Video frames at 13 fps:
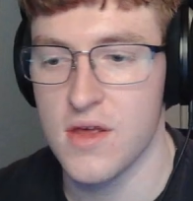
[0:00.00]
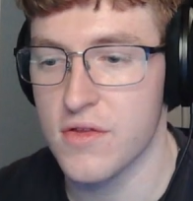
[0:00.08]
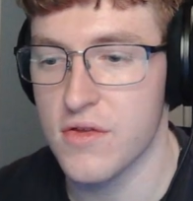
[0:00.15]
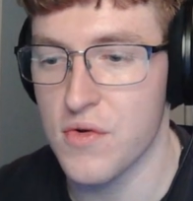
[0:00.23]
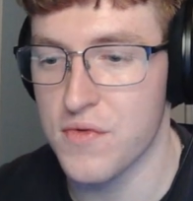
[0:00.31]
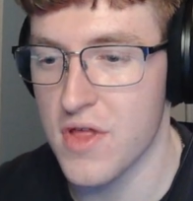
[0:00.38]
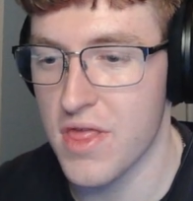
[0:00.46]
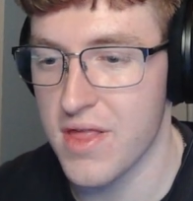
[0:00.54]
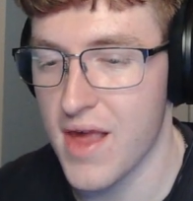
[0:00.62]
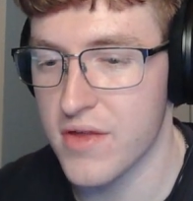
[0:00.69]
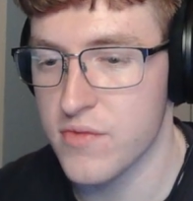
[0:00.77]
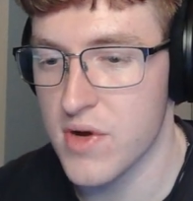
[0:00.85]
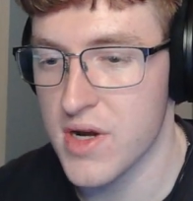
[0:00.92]
So for this
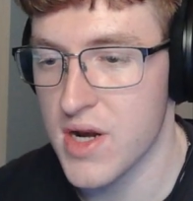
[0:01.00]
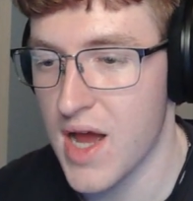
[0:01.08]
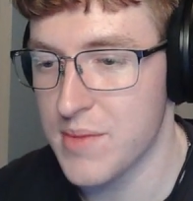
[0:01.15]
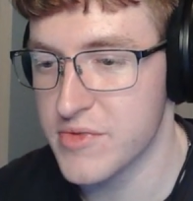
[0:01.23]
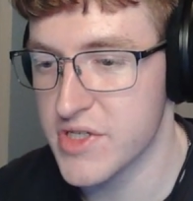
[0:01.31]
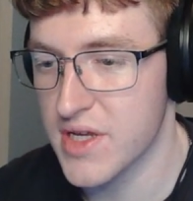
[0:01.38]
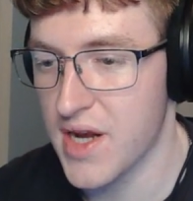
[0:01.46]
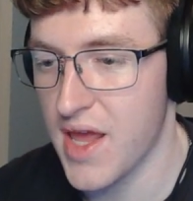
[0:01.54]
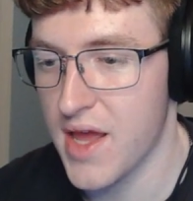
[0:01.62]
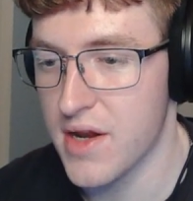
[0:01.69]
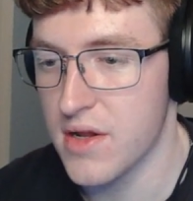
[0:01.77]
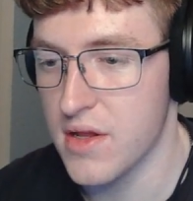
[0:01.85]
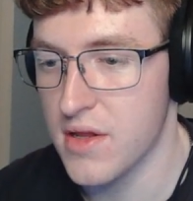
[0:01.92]
last one, I'm just going
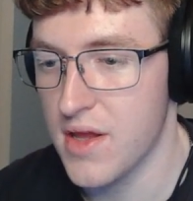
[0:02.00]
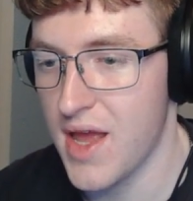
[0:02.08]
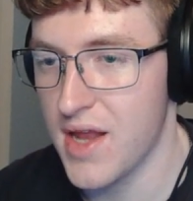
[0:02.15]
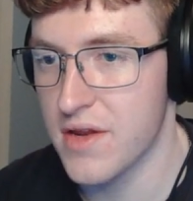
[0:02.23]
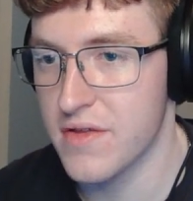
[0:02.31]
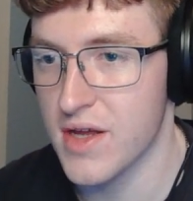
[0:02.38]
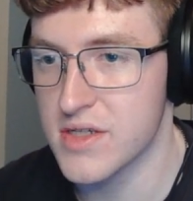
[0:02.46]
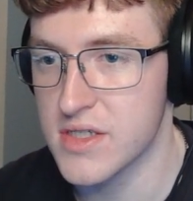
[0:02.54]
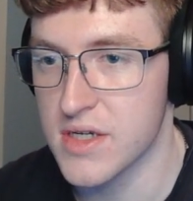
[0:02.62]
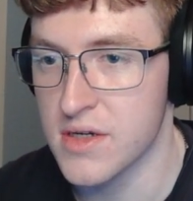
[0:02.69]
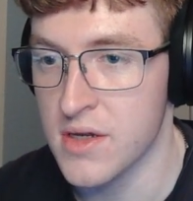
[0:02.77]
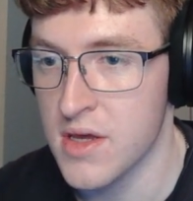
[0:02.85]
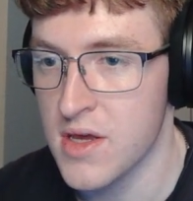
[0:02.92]
to end
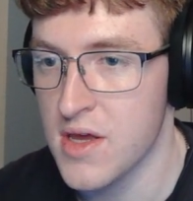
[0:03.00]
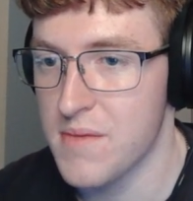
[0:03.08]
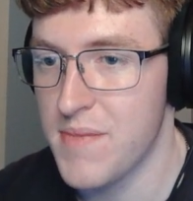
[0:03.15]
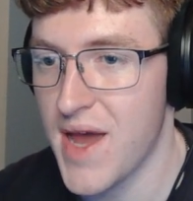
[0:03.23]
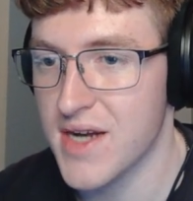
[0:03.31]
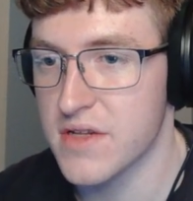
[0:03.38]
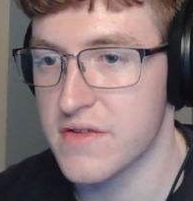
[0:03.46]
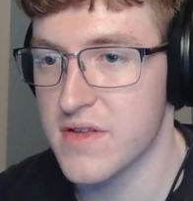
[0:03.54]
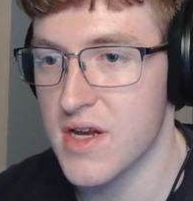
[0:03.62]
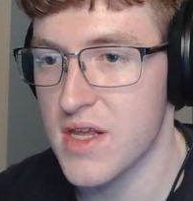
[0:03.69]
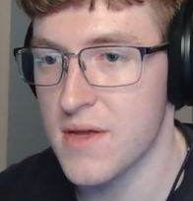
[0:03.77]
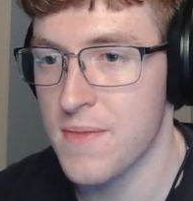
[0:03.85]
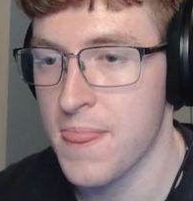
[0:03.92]
session, back to
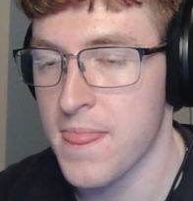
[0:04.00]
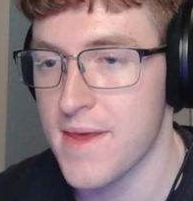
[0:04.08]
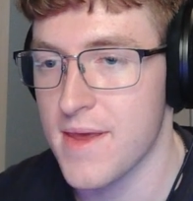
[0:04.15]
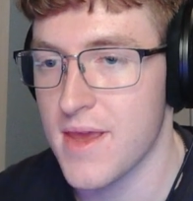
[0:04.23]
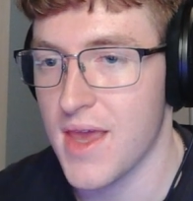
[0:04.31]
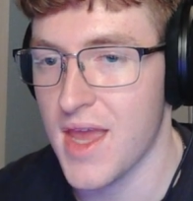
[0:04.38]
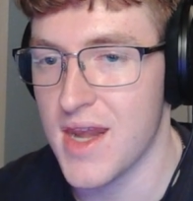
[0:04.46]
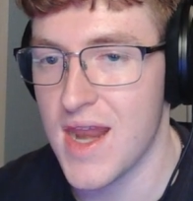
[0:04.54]
study, And